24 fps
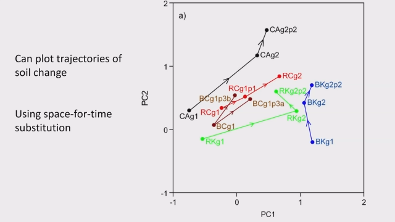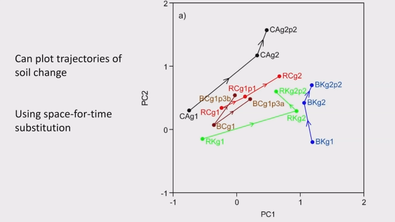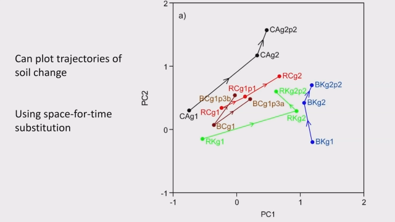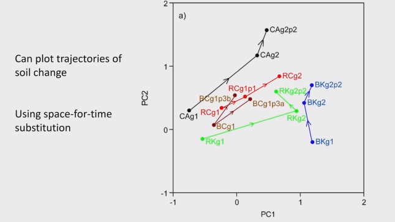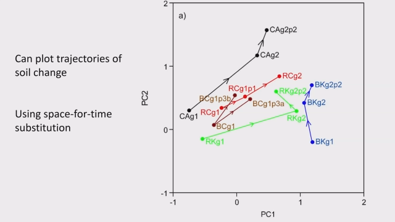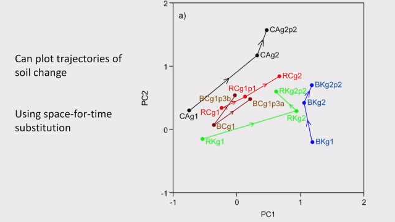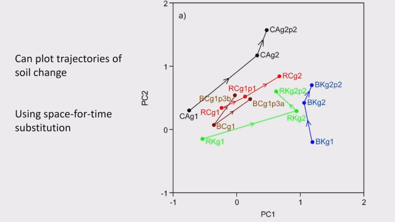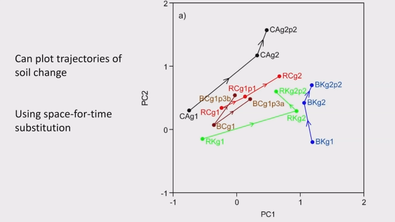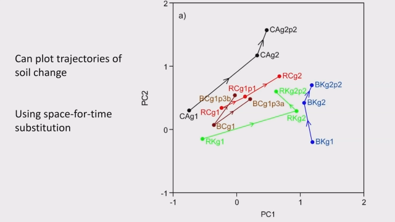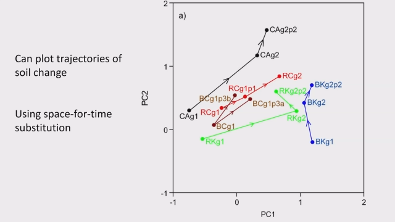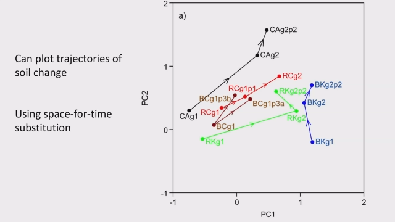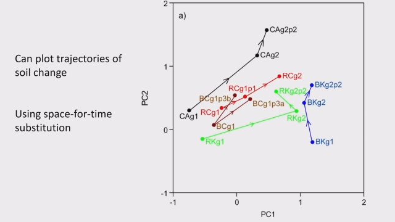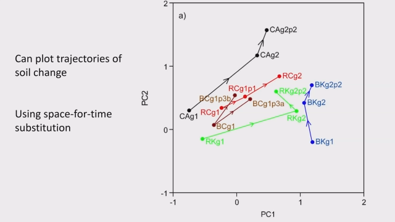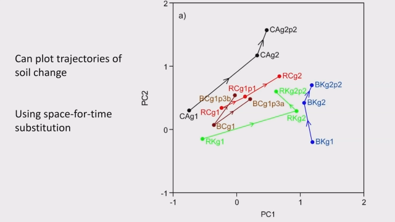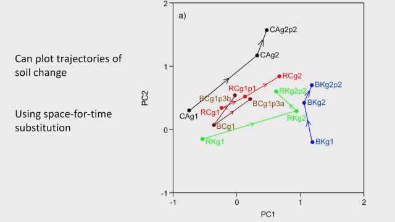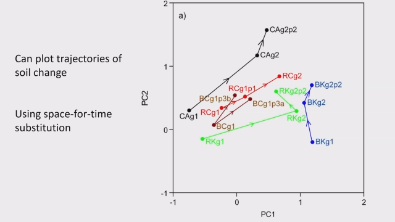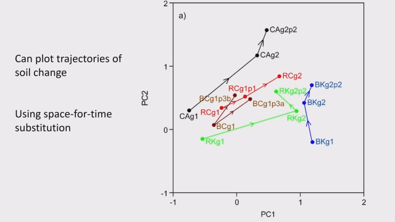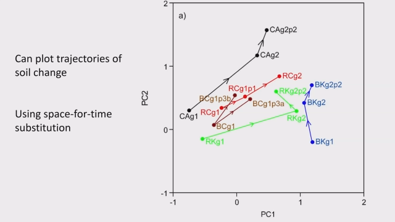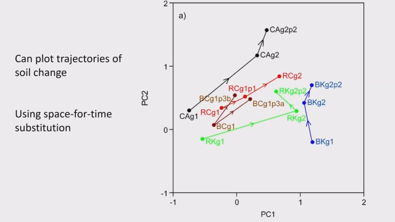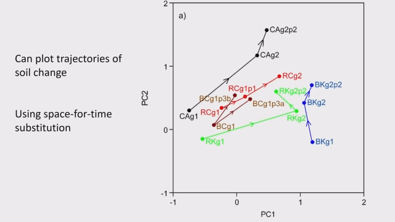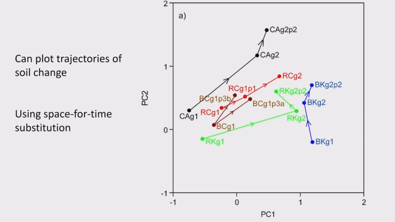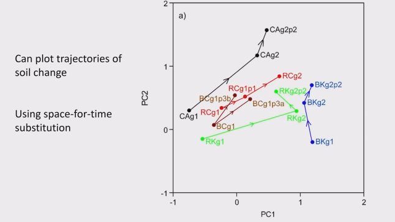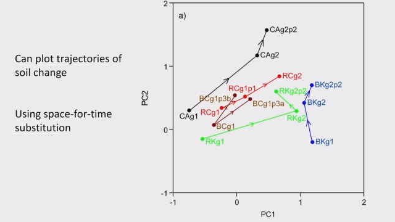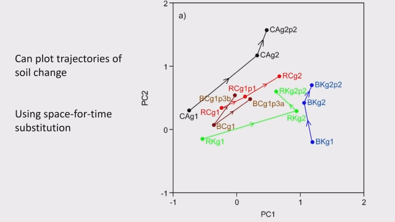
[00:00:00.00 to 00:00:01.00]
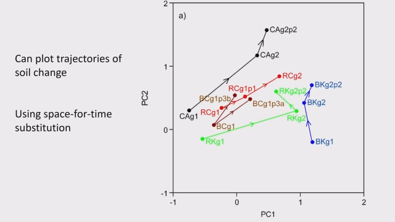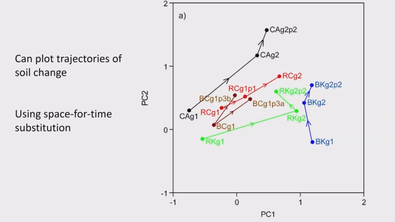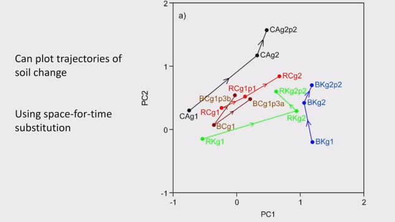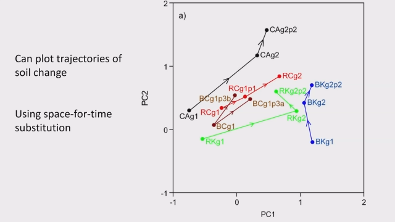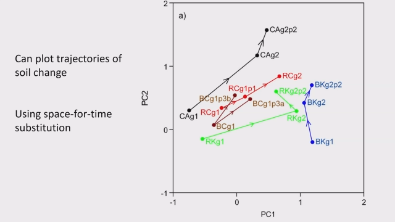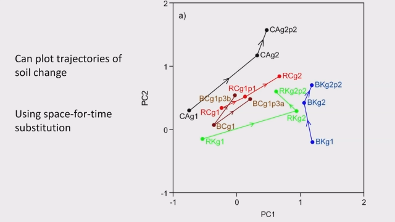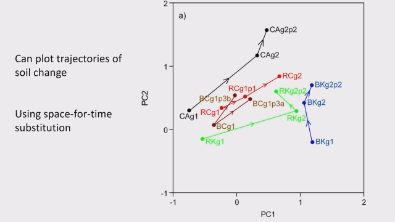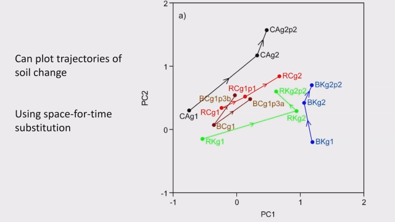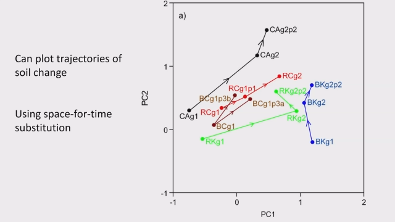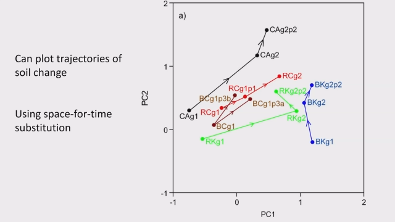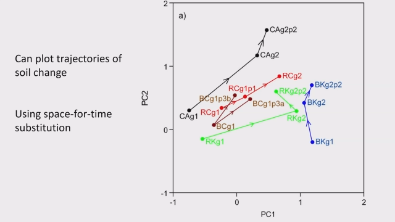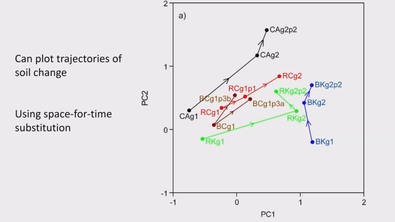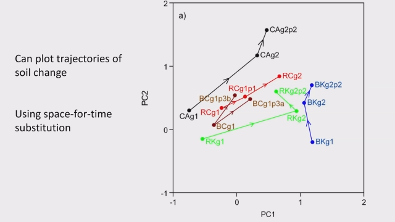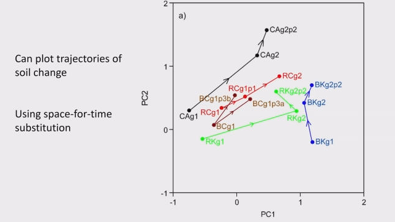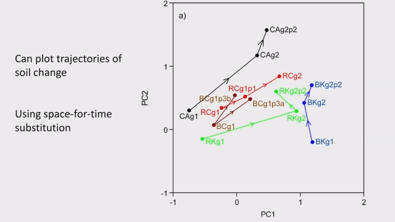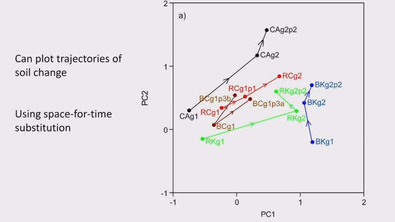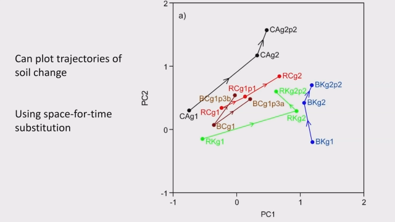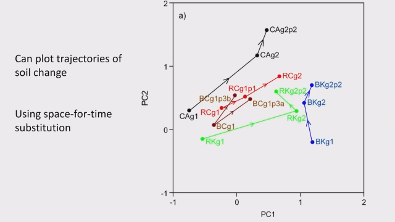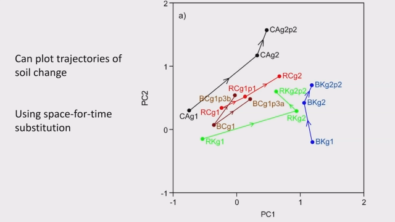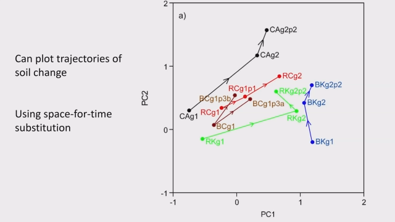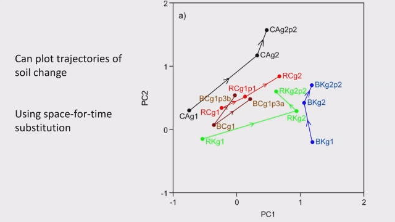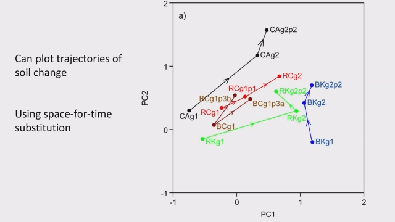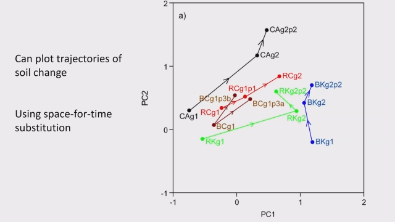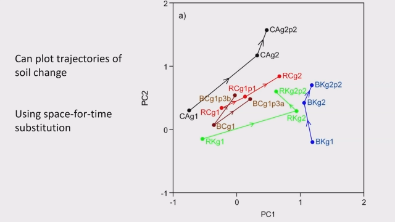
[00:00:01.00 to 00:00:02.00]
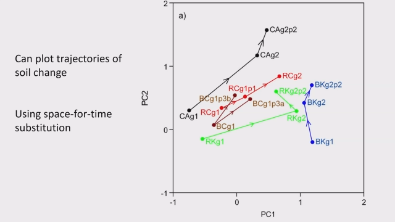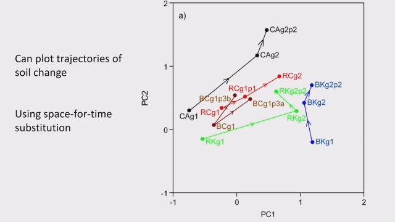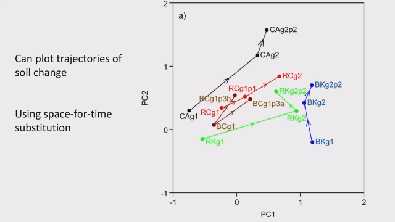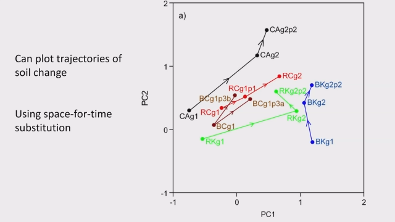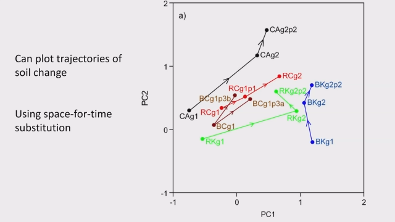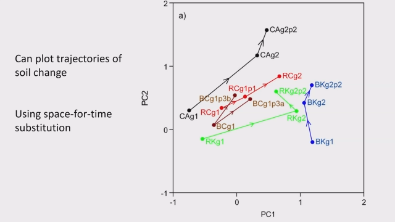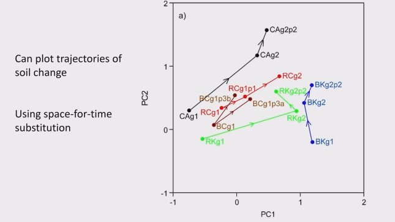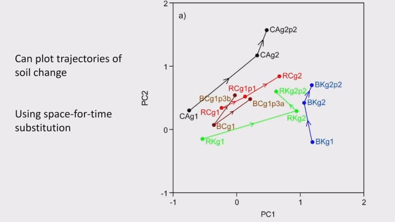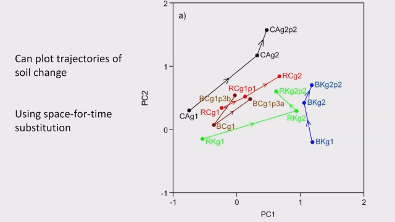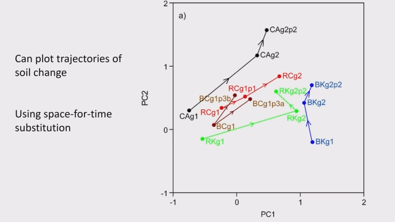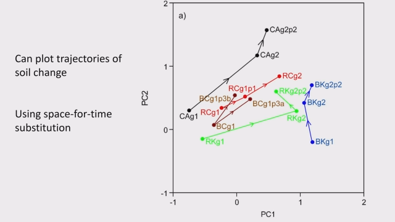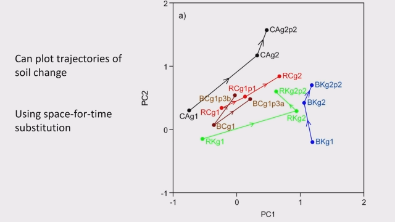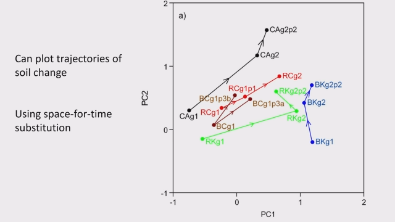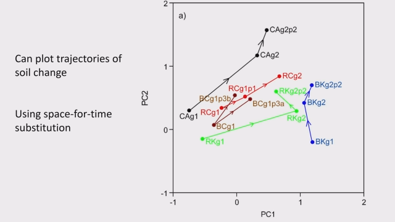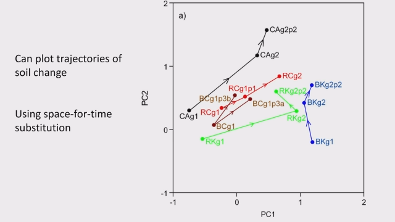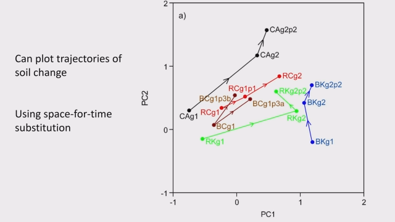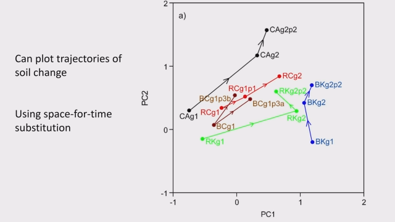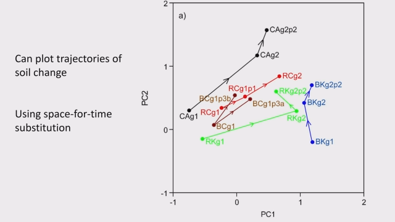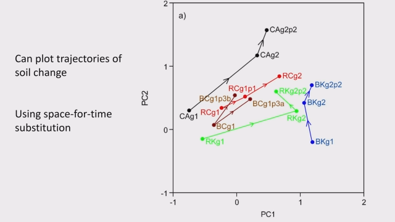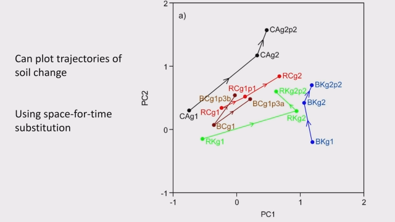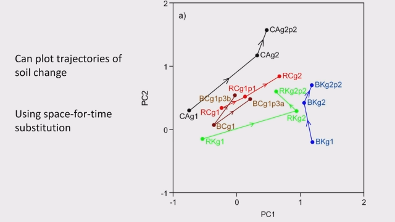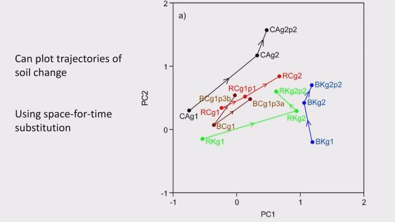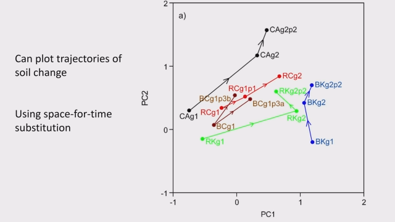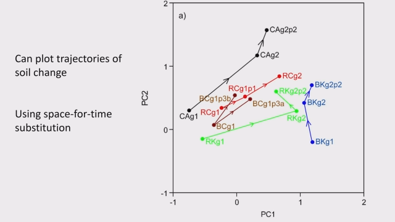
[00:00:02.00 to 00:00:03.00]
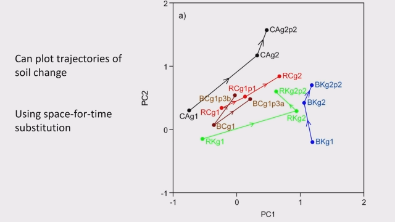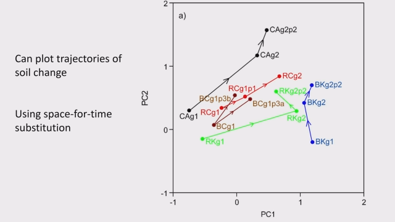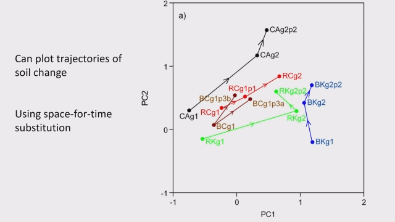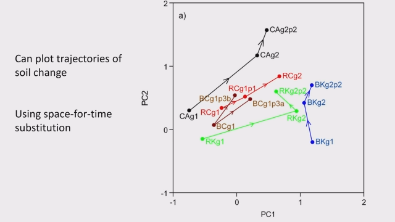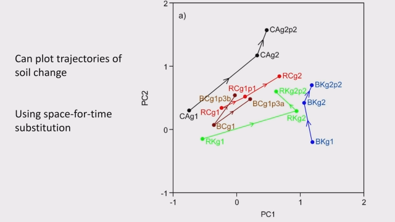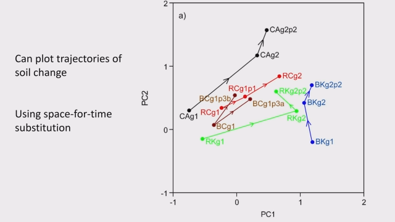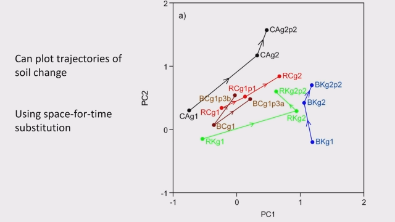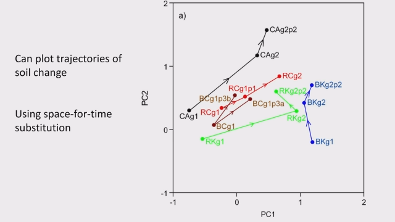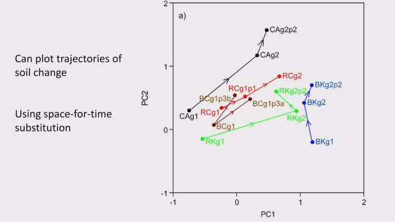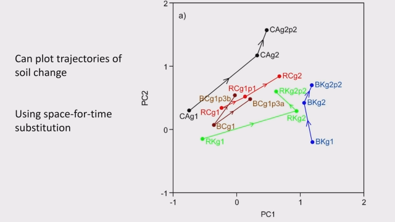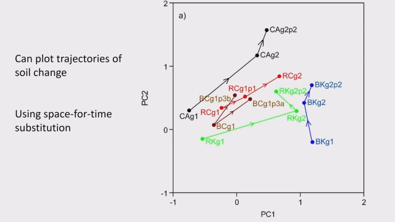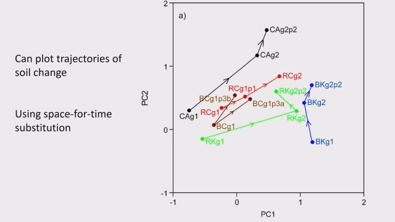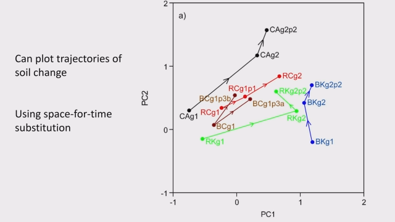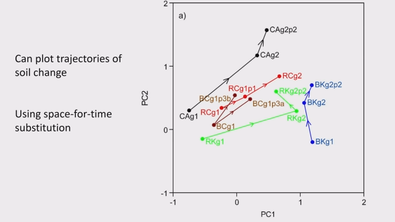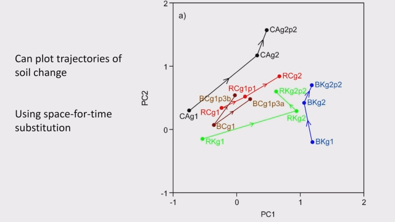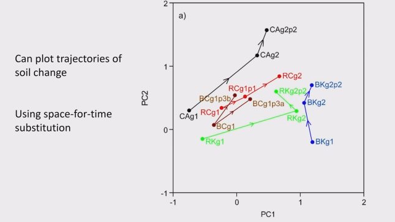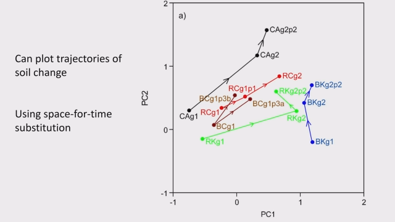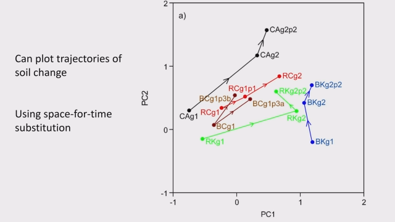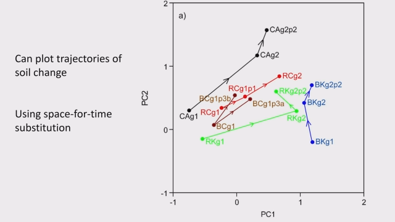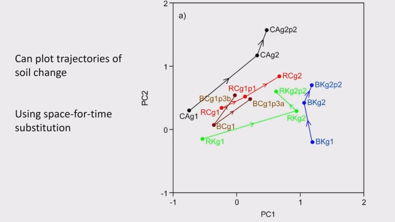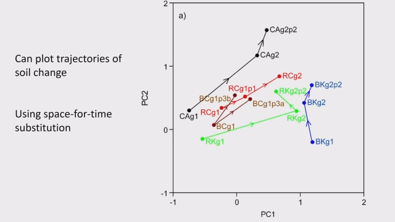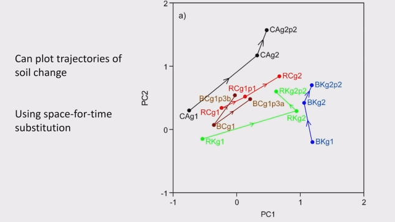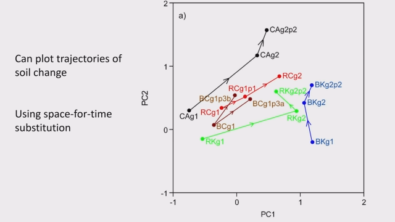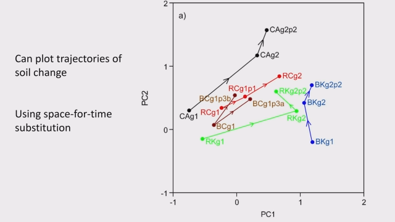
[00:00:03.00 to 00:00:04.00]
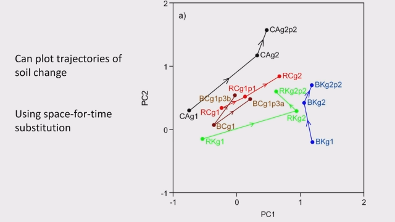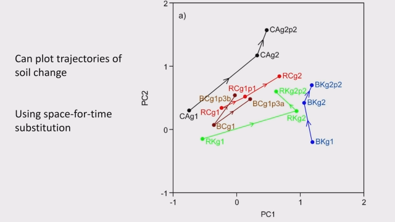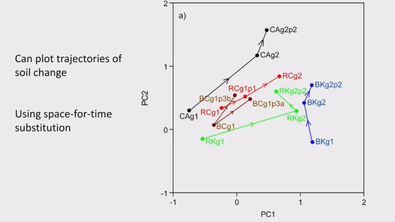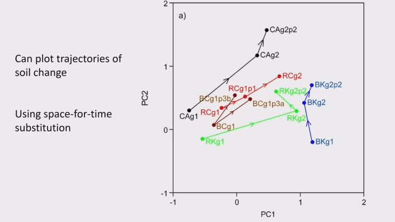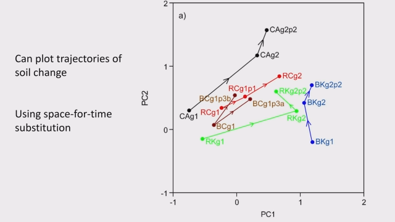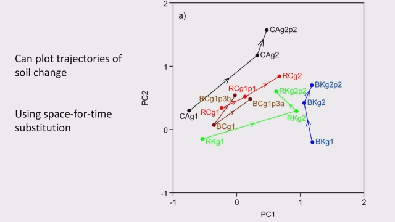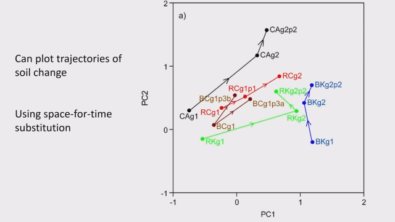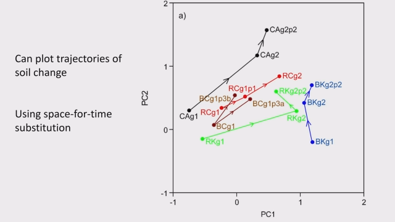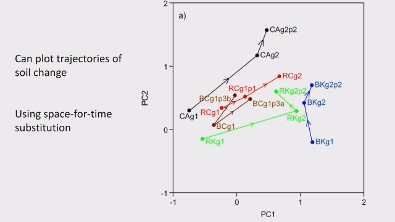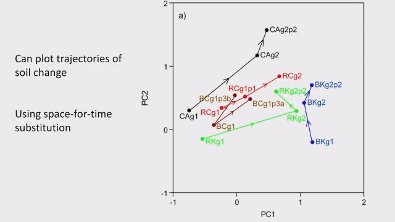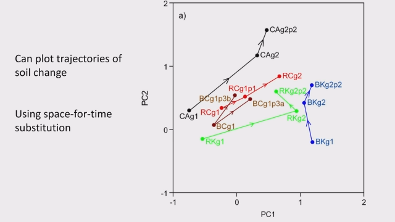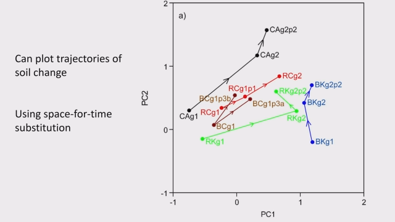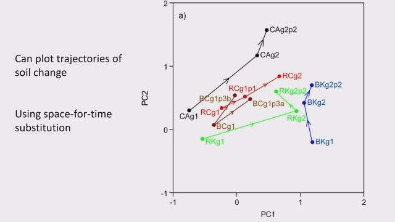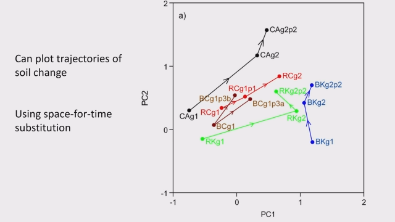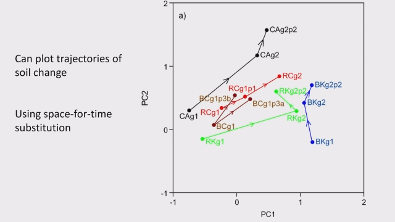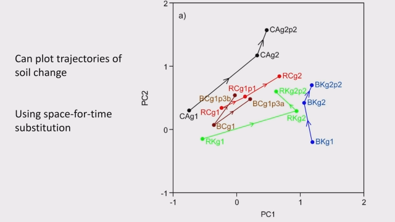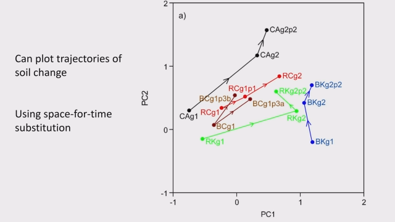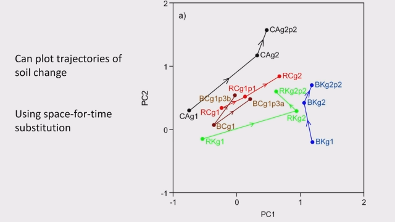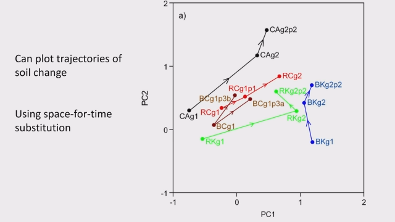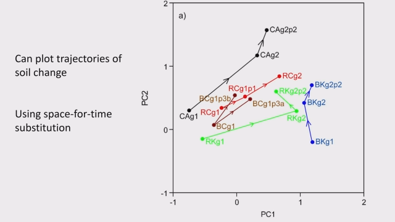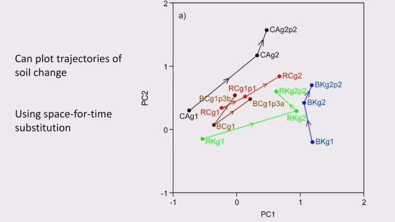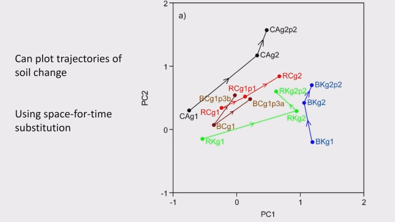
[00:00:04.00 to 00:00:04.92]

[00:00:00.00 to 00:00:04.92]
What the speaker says: No face is visible, so there are no lips to read.